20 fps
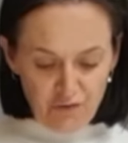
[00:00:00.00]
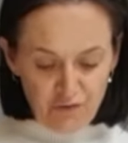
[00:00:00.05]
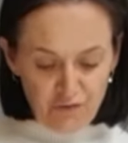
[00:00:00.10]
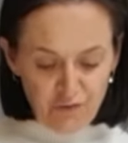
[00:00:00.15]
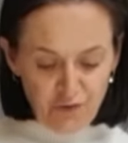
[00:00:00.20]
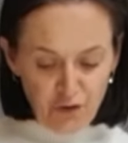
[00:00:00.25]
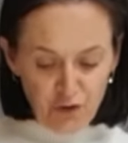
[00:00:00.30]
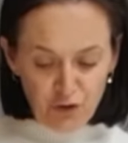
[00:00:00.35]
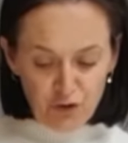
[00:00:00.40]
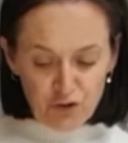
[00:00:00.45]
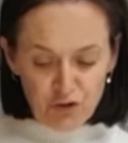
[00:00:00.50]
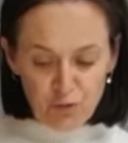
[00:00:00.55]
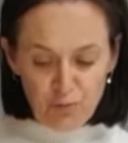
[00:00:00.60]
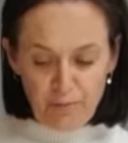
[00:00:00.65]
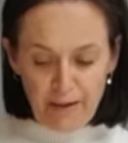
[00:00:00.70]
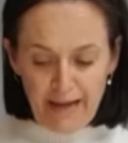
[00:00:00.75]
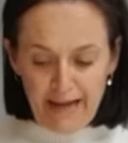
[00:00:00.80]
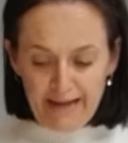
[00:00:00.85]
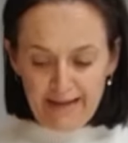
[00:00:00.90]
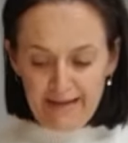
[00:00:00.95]
Fold your
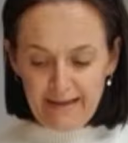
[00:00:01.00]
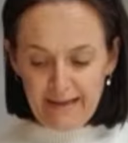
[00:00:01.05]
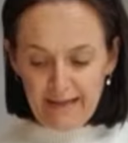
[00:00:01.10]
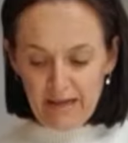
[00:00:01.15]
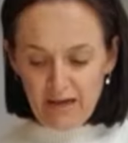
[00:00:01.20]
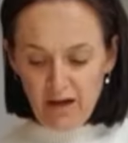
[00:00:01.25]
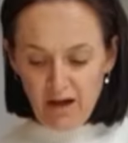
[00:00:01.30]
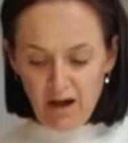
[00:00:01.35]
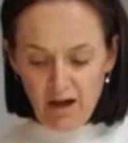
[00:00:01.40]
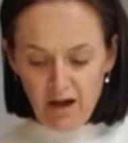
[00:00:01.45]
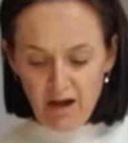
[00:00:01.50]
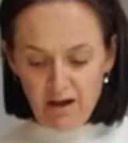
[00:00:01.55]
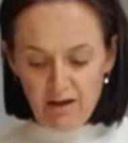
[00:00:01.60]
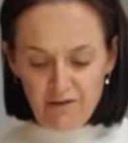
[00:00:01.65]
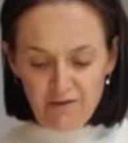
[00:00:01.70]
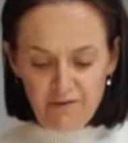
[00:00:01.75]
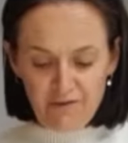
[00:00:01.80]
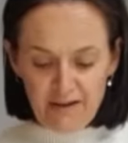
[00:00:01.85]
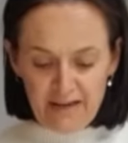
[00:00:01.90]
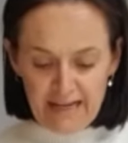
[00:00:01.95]
pack in half
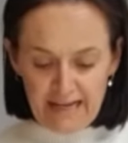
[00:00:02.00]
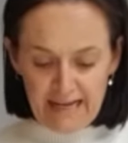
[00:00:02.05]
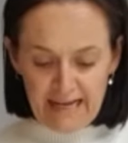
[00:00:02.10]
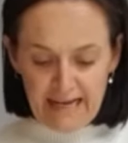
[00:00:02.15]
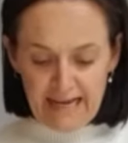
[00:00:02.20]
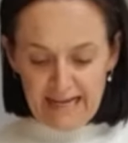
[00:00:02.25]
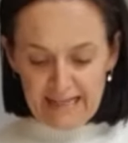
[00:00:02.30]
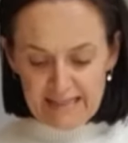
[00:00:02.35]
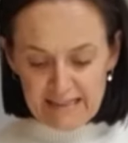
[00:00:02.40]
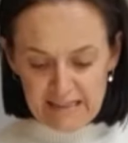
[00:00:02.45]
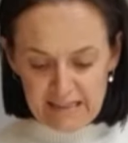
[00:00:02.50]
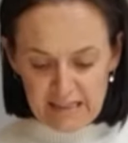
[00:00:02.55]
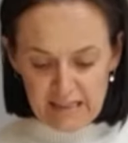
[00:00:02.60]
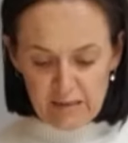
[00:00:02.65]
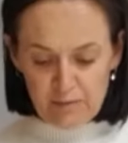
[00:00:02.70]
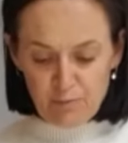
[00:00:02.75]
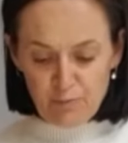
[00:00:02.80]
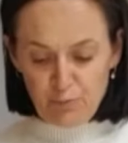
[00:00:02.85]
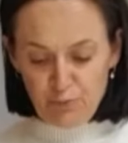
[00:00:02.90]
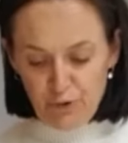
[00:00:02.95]
and
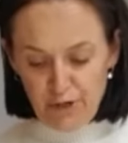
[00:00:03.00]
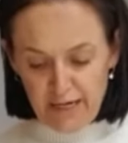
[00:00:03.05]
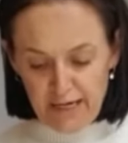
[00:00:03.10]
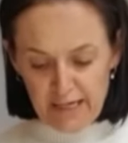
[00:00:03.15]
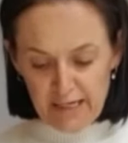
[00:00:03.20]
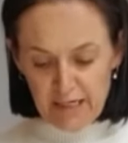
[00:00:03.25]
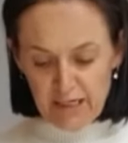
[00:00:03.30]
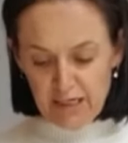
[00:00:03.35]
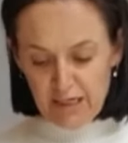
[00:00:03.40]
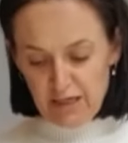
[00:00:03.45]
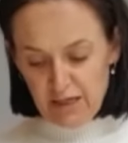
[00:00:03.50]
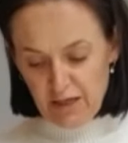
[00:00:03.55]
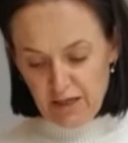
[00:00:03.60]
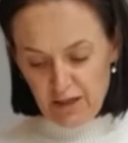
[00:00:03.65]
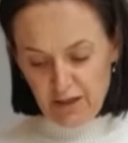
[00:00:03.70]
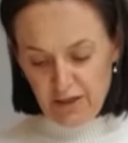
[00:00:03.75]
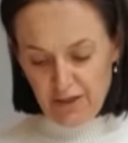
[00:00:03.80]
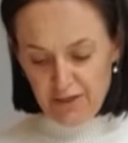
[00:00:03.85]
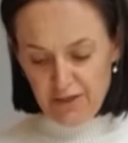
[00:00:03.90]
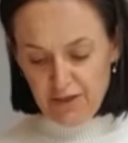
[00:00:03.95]
spread
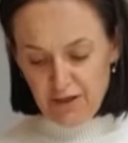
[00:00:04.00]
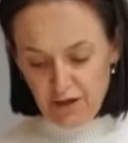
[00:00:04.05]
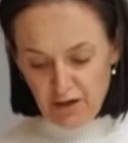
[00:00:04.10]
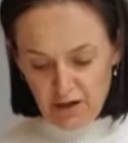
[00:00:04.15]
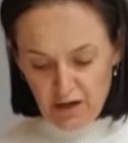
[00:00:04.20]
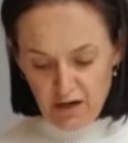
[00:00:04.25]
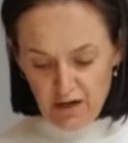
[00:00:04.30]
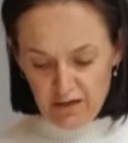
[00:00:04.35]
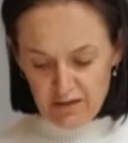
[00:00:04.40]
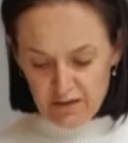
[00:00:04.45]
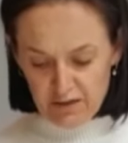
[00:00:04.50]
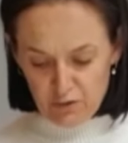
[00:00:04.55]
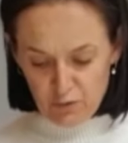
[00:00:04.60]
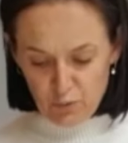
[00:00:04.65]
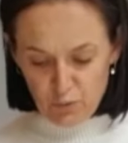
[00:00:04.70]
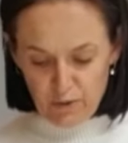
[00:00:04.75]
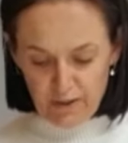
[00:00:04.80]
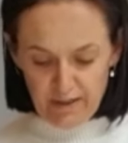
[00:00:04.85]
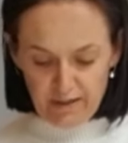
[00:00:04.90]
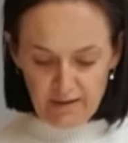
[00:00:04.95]
the castor
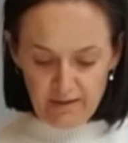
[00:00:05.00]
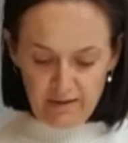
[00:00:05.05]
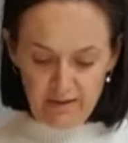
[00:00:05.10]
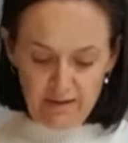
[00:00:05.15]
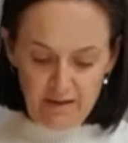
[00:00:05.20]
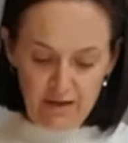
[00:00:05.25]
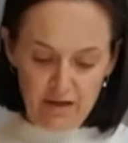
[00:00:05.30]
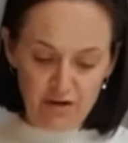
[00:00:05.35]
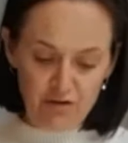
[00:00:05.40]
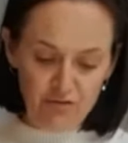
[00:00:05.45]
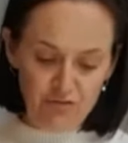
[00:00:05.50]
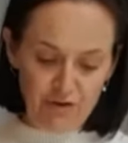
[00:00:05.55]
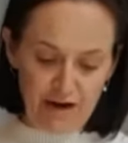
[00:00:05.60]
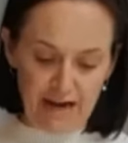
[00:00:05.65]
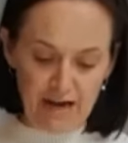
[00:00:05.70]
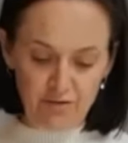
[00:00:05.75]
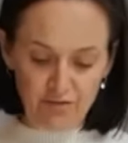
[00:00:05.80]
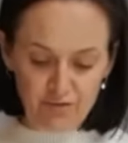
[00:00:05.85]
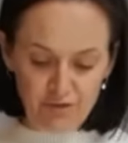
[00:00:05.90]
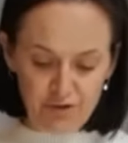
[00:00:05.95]
oil
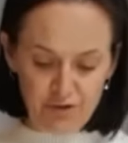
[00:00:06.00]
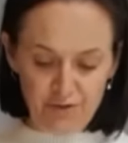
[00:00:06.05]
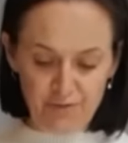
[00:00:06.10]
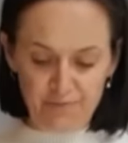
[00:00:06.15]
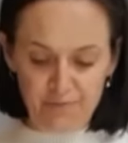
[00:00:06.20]
around.